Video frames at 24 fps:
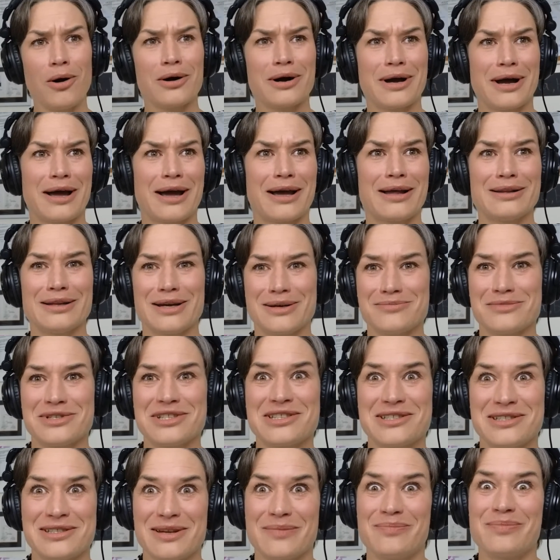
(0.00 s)
"Okay, let me
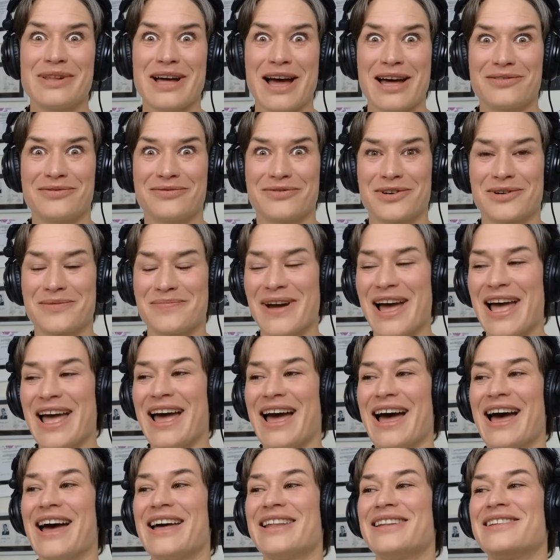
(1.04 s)
see the platform."
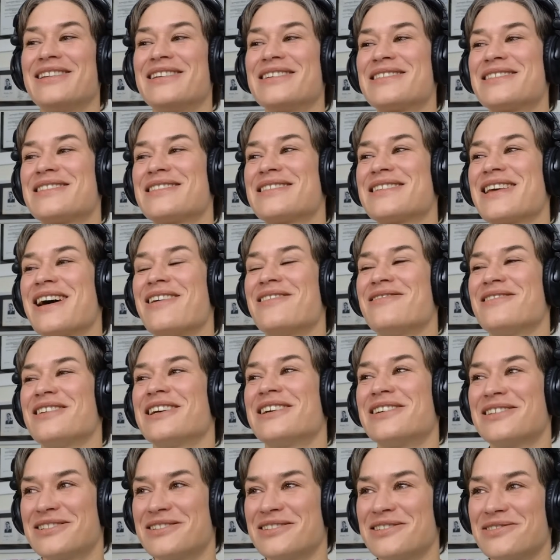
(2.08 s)
And this is how
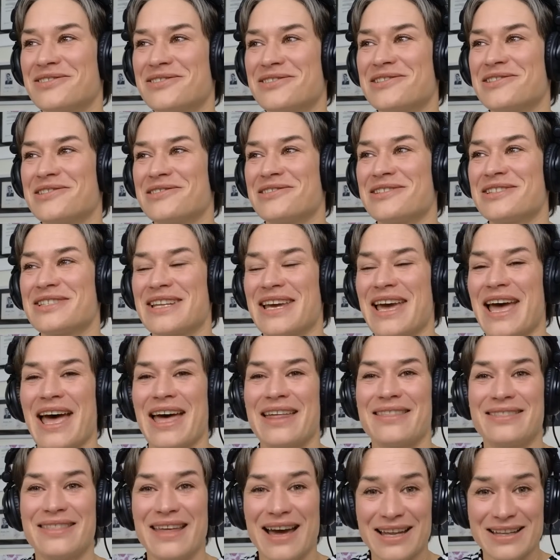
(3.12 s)
we got introduced.
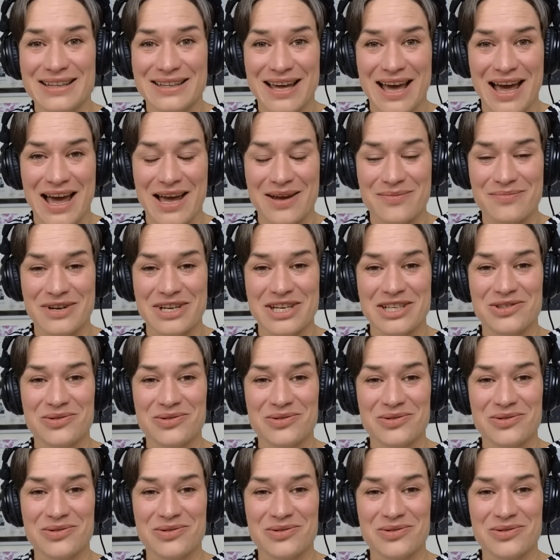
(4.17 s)
At that time,